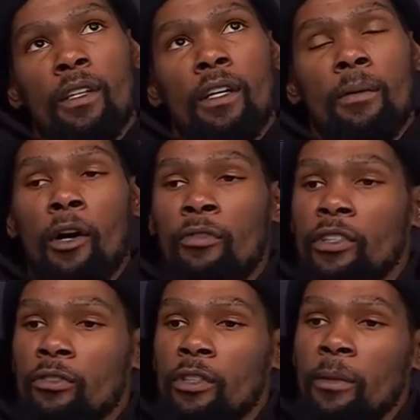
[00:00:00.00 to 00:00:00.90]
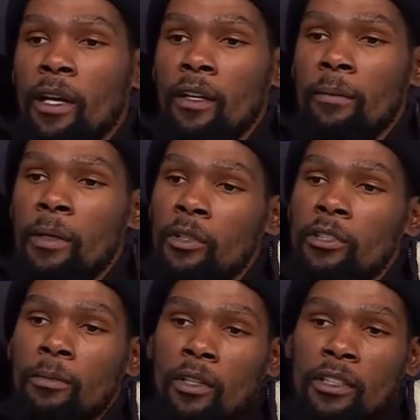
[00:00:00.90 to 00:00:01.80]
Offensive rebound. I mean, we're
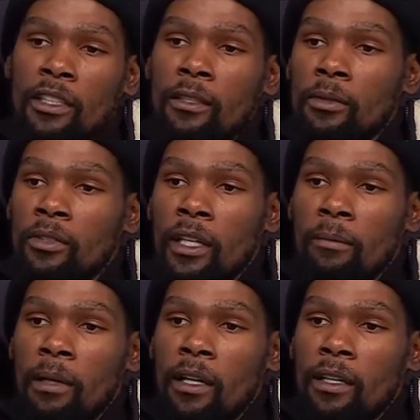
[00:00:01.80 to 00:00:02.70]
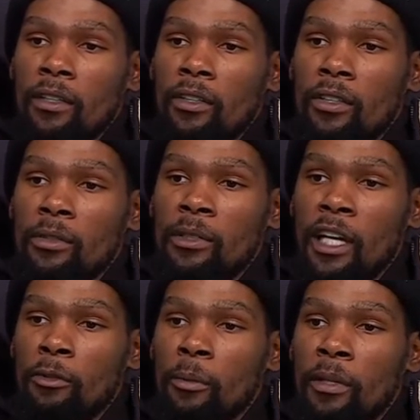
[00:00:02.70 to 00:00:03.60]
a small team when you think about it.
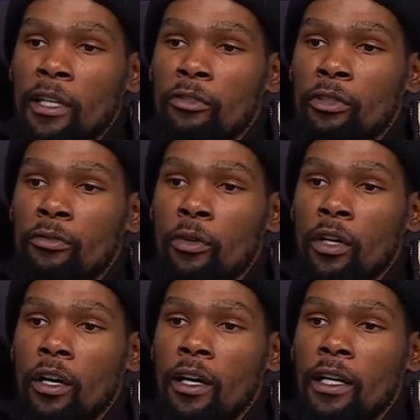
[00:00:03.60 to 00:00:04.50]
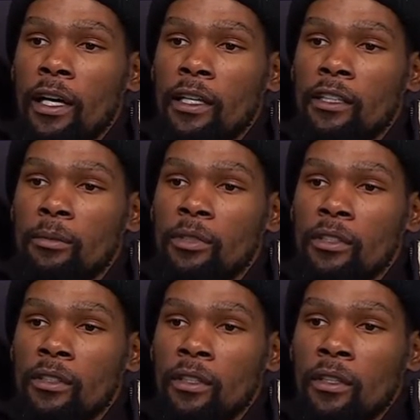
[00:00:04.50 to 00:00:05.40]
Sometimes we play 3-4 guard lineups,
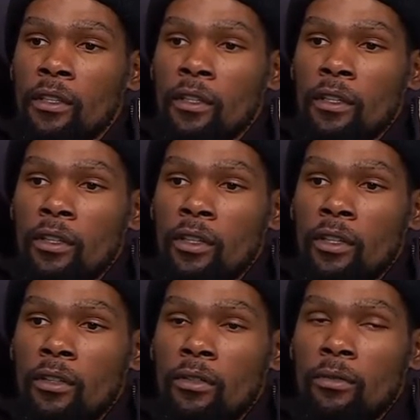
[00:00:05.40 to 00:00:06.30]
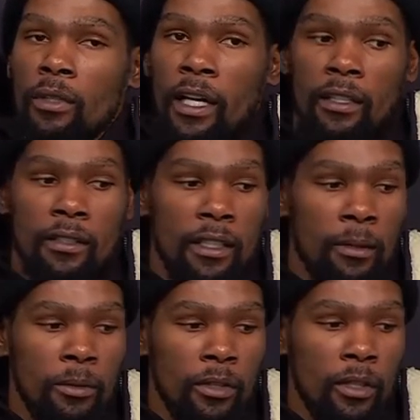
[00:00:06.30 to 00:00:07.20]
and, a lot of
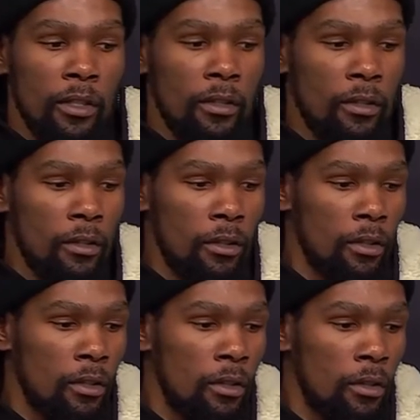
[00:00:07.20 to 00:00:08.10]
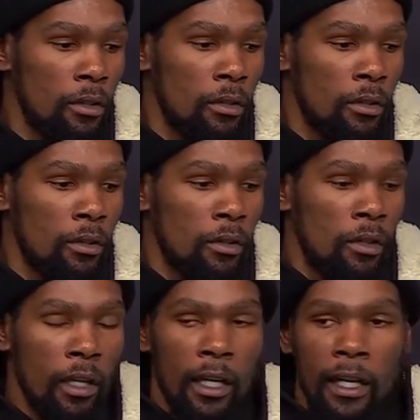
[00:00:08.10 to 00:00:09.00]
teams are
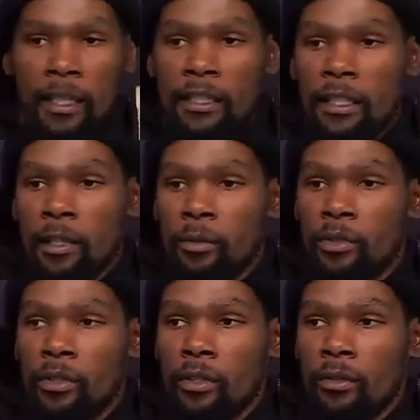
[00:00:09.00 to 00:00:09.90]
a lot of teams,